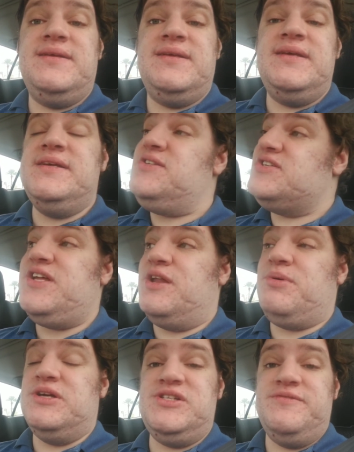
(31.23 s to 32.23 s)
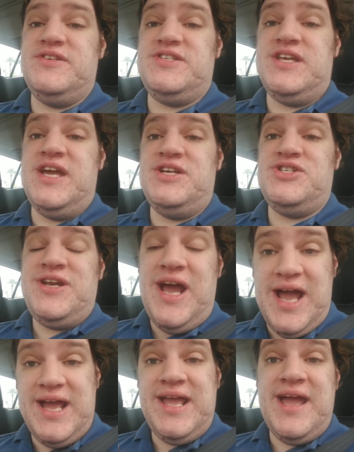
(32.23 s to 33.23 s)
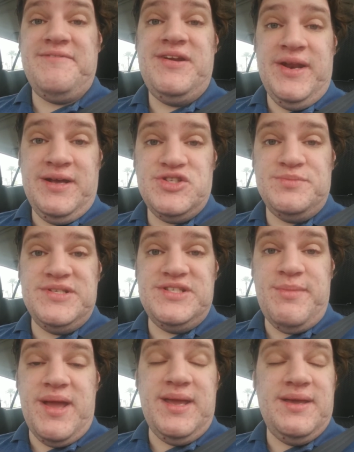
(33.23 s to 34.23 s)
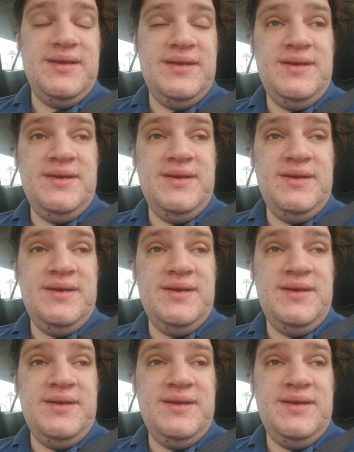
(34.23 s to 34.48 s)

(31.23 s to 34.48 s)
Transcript: In celebration of this occasion, I have an announcement to make.